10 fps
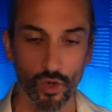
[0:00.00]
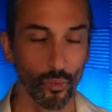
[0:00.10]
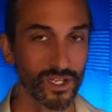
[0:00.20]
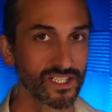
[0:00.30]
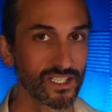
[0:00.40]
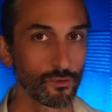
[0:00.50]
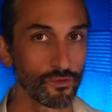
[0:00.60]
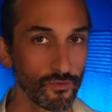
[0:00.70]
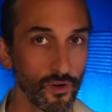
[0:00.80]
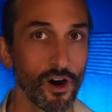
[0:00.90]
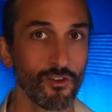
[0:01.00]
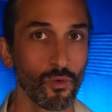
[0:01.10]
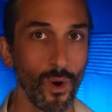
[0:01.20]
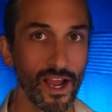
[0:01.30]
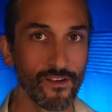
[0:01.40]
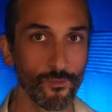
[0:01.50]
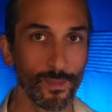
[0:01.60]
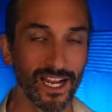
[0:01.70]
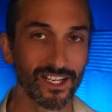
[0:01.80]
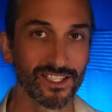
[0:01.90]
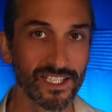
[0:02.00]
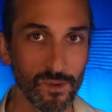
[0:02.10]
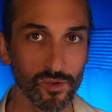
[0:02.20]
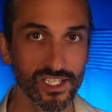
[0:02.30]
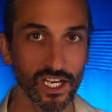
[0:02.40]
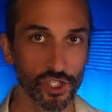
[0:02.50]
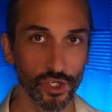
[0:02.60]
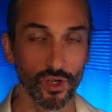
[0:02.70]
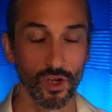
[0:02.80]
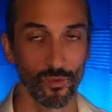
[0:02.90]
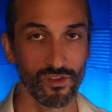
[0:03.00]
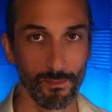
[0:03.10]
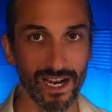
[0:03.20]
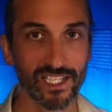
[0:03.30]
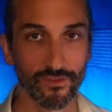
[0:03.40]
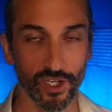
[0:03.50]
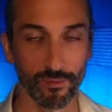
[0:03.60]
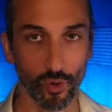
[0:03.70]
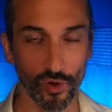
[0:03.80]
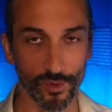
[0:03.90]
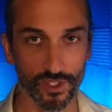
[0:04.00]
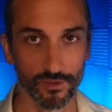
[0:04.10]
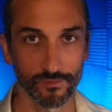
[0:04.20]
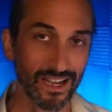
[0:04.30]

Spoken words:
we're still far away from being in a deep recession with massive unemployment.